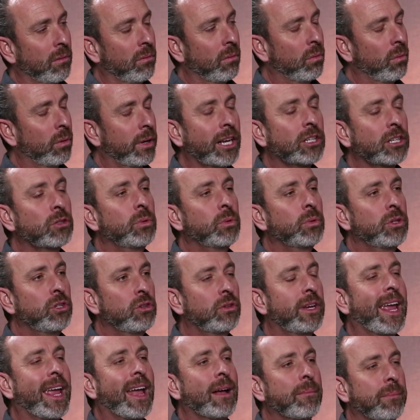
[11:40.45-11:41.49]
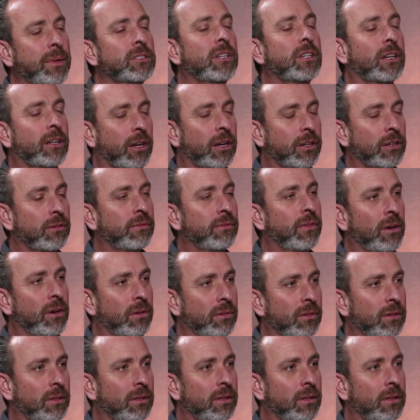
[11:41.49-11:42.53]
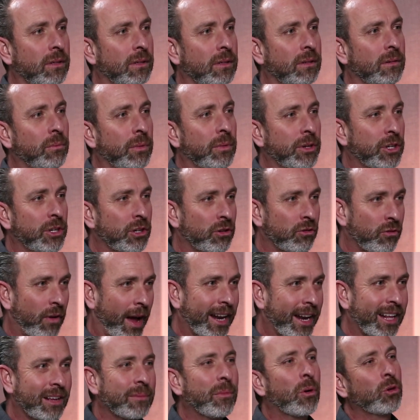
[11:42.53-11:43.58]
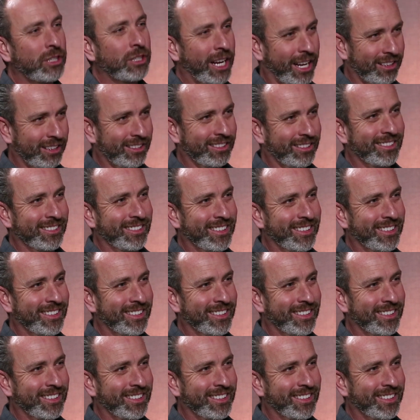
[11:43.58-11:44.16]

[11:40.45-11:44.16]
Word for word: Well, guess when you can't be stuck on your phone? When you're riding a motorcycle.